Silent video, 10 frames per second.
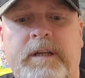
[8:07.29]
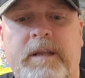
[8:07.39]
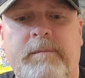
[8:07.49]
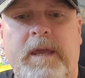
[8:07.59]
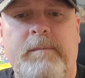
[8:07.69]
and
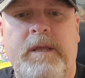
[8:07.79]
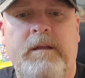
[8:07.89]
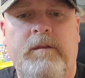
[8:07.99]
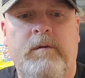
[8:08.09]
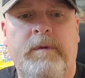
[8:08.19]
it may be
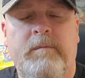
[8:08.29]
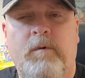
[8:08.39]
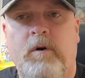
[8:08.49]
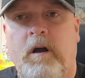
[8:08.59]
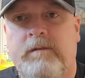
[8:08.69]
a little bit
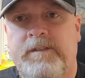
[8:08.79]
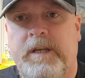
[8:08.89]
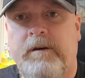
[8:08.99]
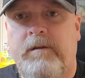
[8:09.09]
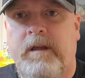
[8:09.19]
more off
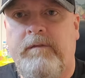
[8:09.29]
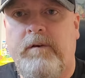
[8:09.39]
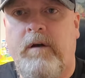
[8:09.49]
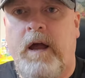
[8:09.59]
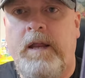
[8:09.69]
center left
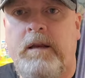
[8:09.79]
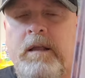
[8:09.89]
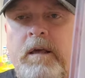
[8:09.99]
to right.